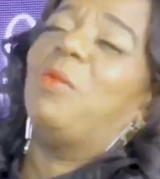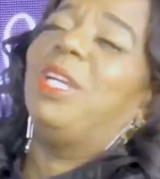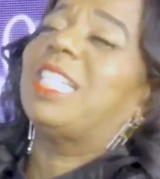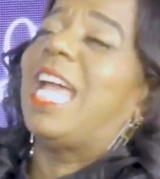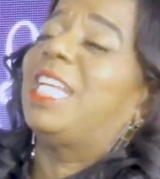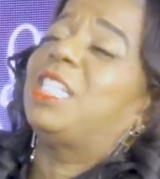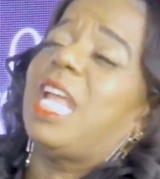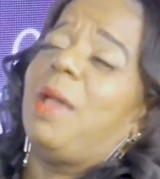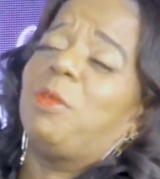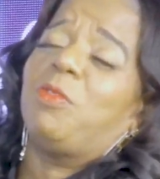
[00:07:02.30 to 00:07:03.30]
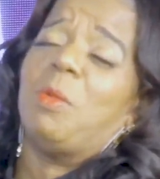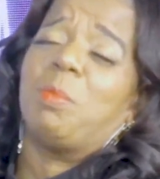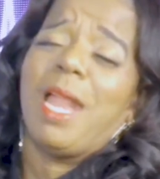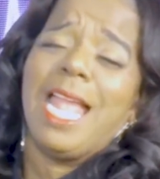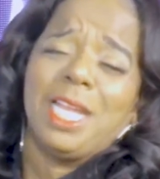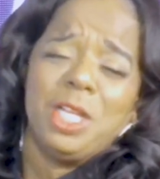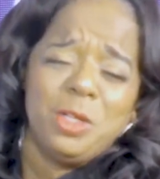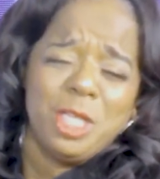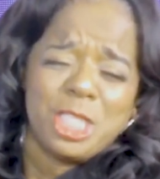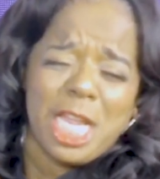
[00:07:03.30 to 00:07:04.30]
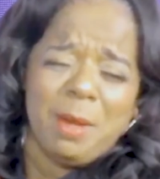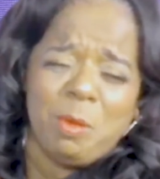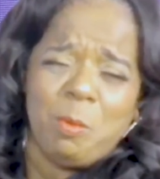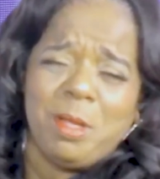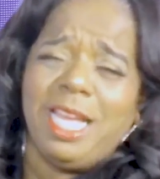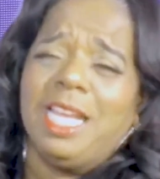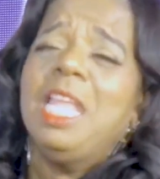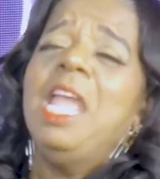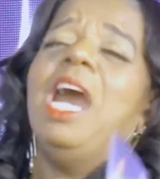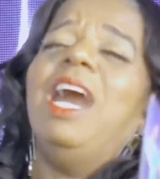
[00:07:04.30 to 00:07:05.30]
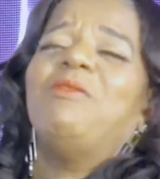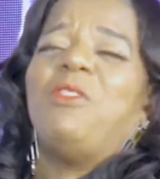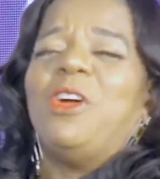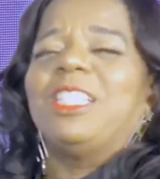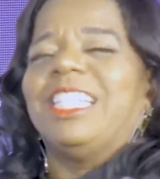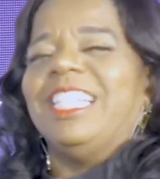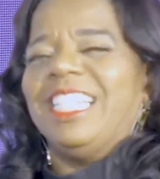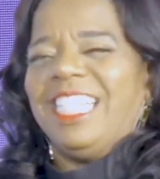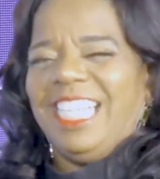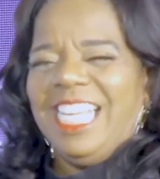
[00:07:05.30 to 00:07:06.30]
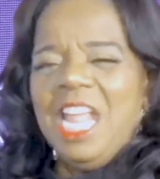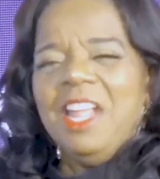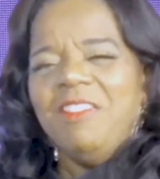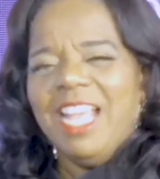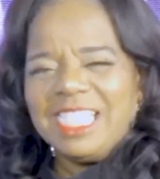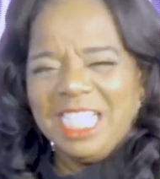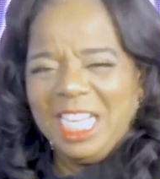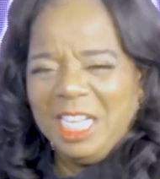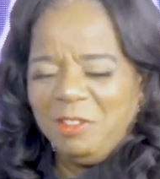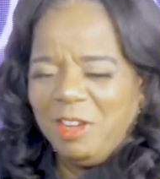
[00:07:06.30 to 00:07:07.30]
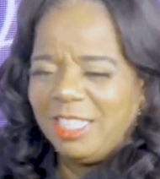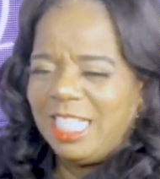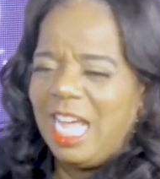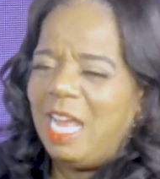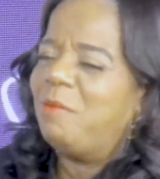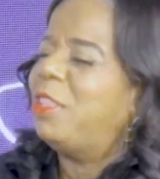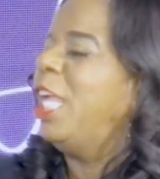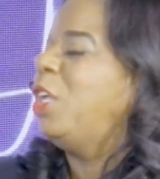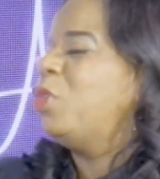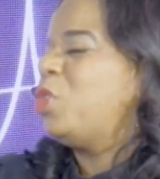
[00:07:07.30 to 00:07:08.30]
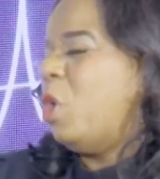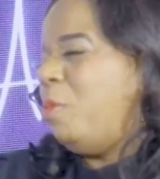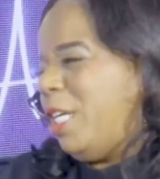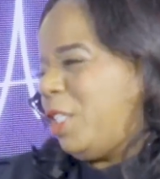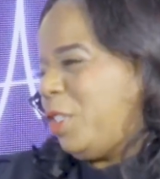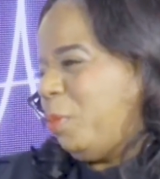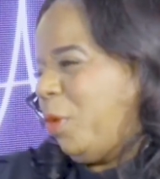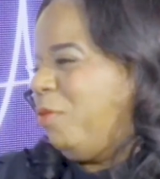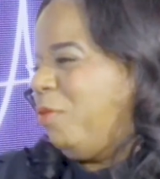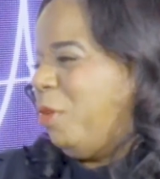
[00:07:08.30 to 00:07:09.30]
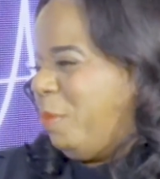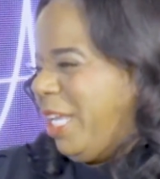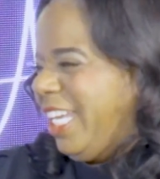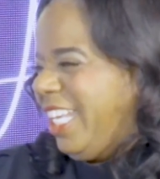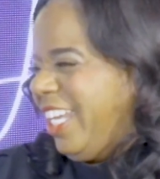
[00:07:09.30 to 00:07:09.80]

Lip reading: wish I could stop you from bragging on the chamber, but unfortunately, that's the end of our time. Thank you so much, Supreme, for being